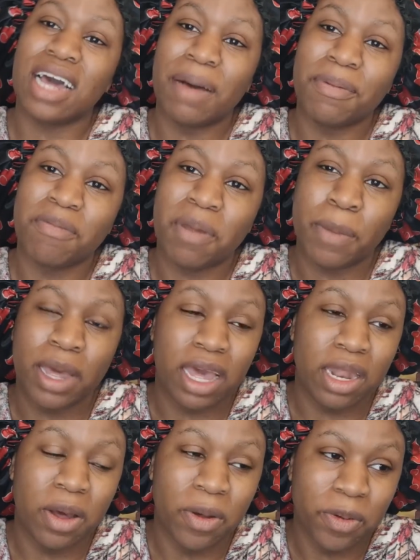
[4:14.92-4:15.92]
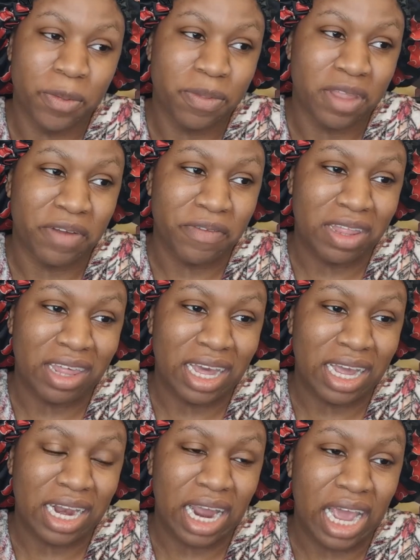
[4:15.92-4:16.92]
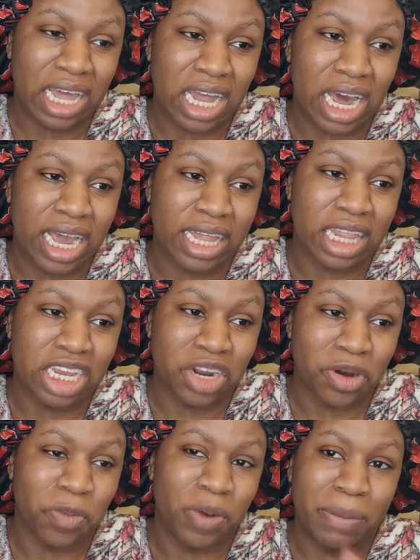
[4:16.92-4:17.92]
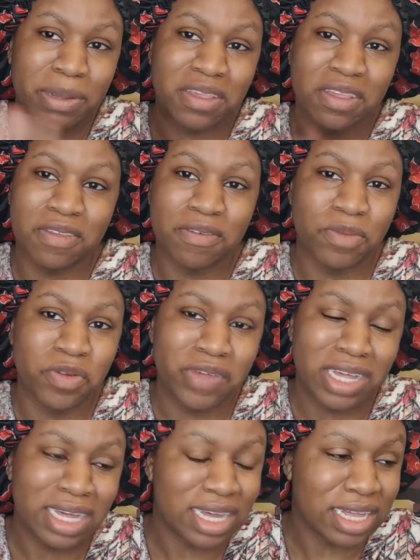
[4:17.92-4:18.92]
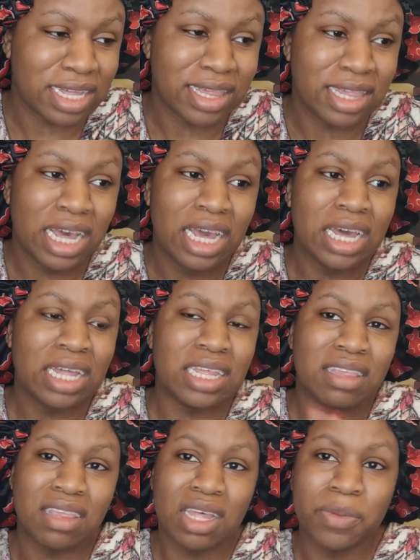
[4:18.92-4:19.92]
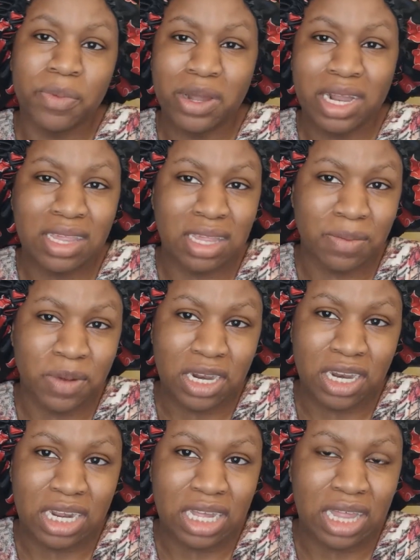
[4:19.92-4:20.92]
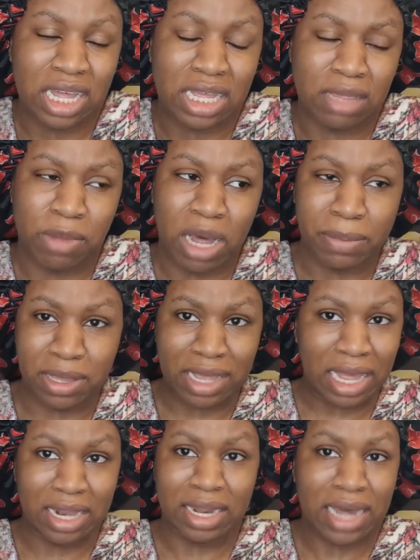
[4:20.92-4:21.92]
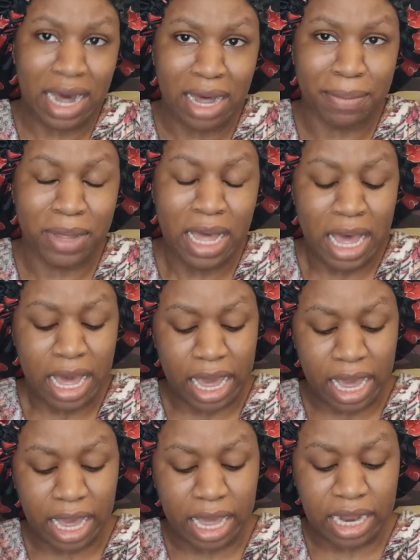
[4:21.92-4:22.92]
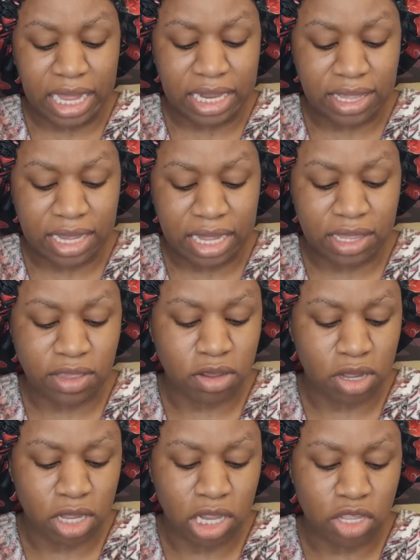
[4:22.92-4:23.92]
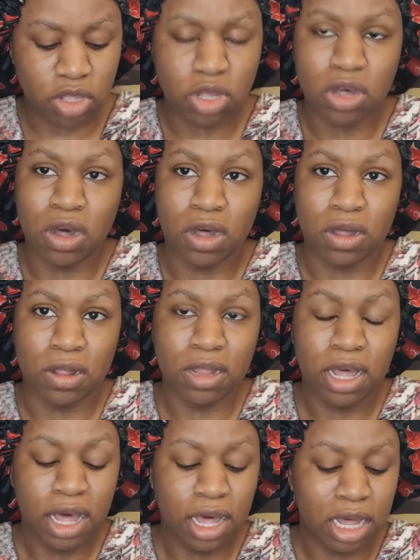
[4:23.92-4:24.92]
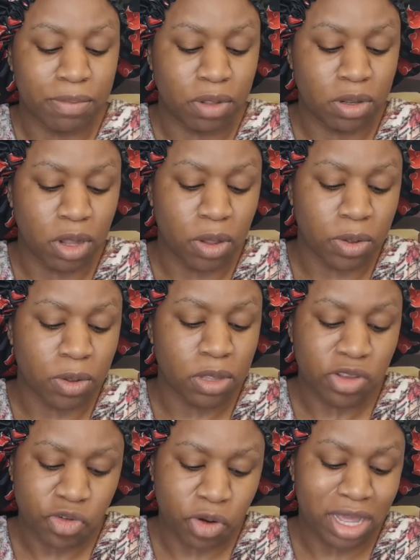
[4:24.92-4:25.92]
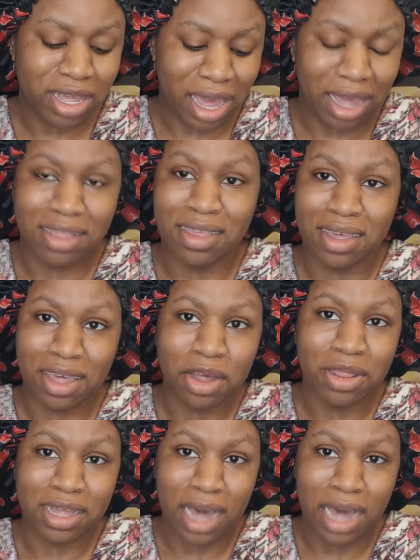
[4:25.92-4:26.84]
cop is played by Ed Holmes and everything, and the general premise of the movie is this little boy doesn't appreciate that his mom is dating the cop, and he decides he's going to call up the local Detroit gang to kill the